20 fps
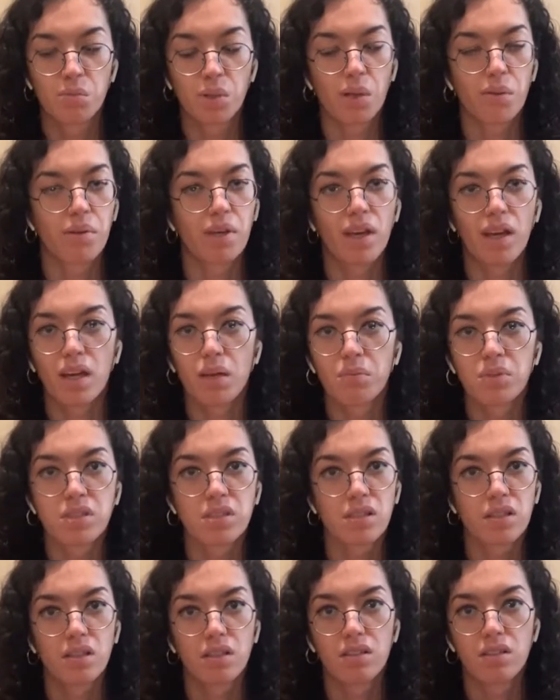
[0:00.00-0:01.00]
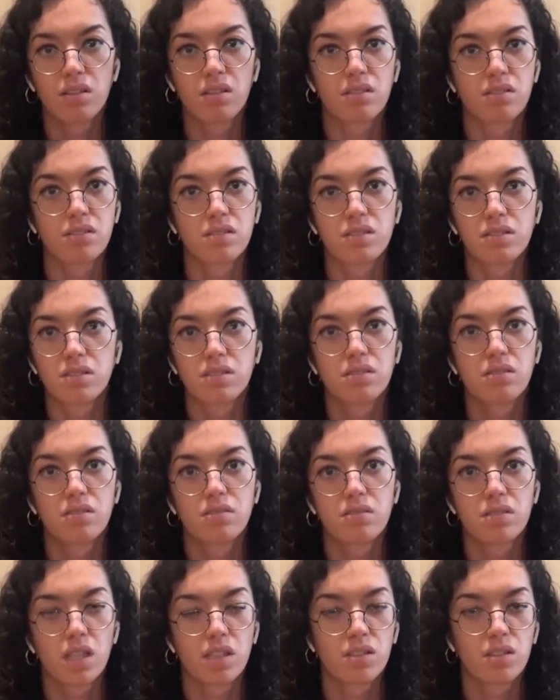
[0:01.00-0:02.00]
probably Amazon. There's
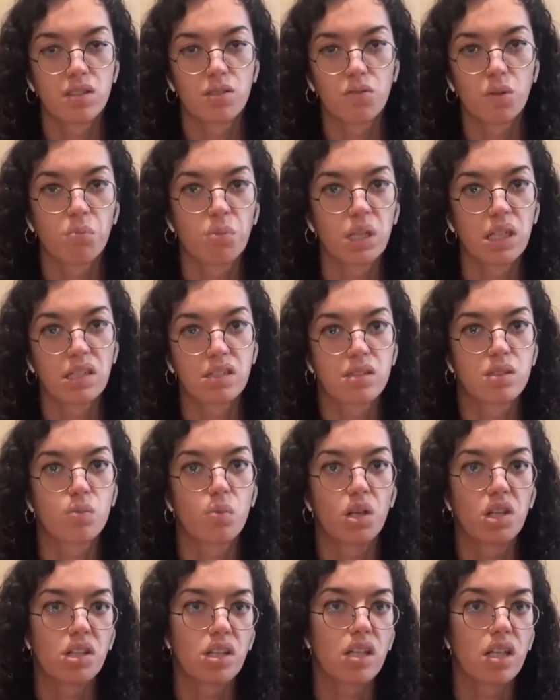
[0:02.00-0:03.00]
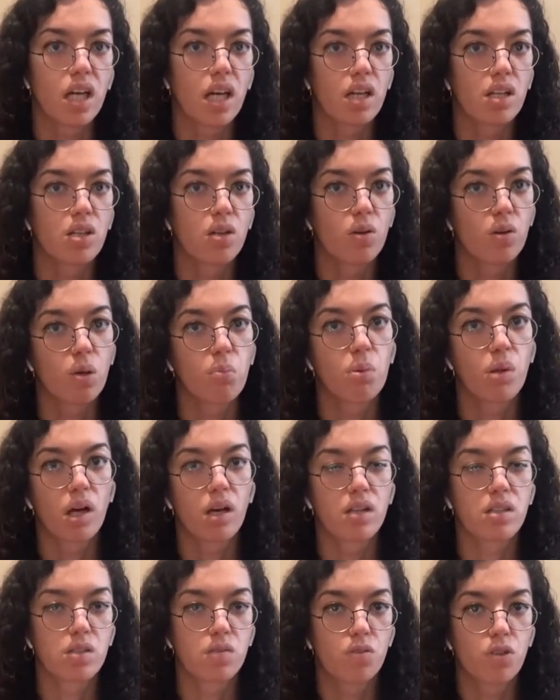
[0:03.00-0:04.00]
tons of different places where you can get yoga
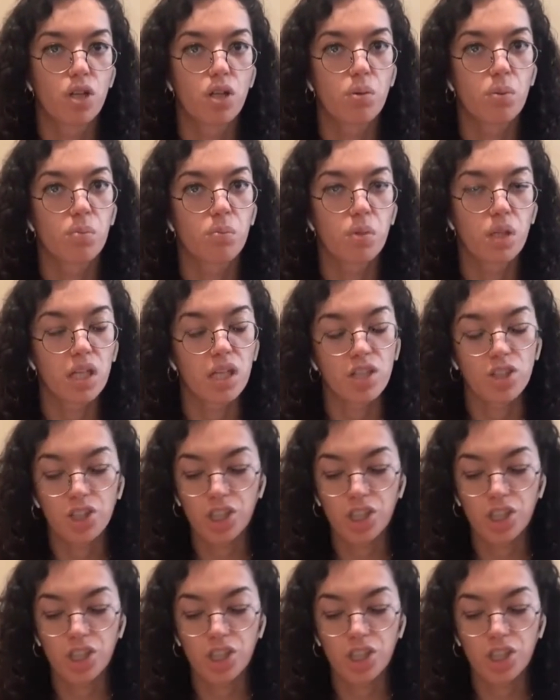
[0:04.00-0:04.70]
blocks for pretty